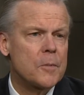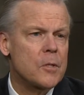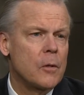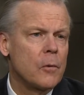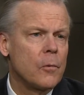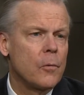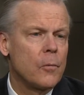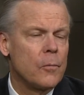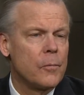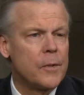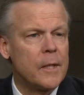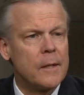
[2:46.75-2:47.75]
So
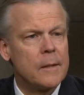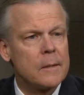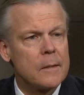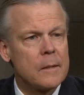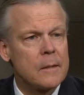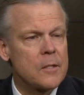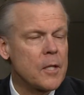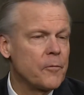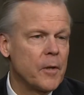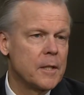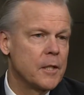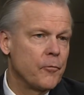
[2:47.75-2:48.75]
the the stuff
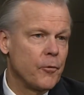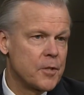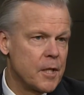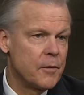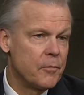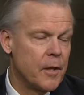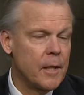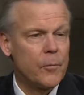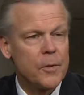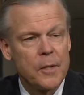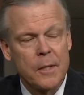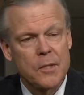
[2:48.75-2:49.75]
that I did for TV,
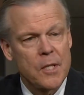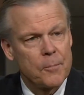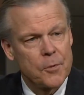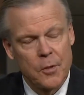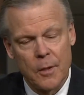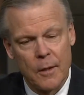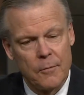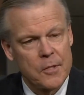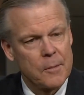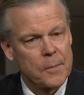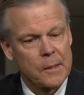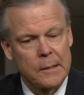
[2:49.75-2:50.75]
with the exception of
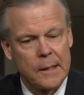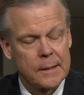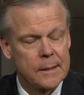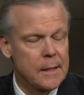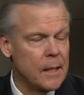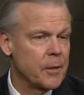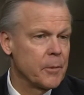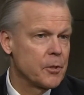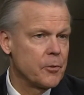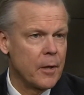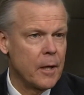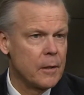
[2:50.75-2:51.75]
something like the
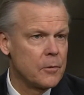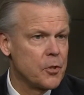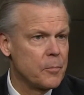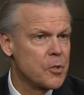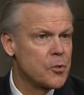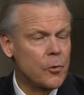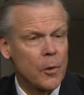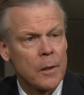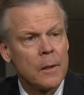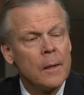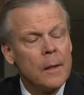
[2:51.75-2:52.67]
documentary on Jimmy Stewart,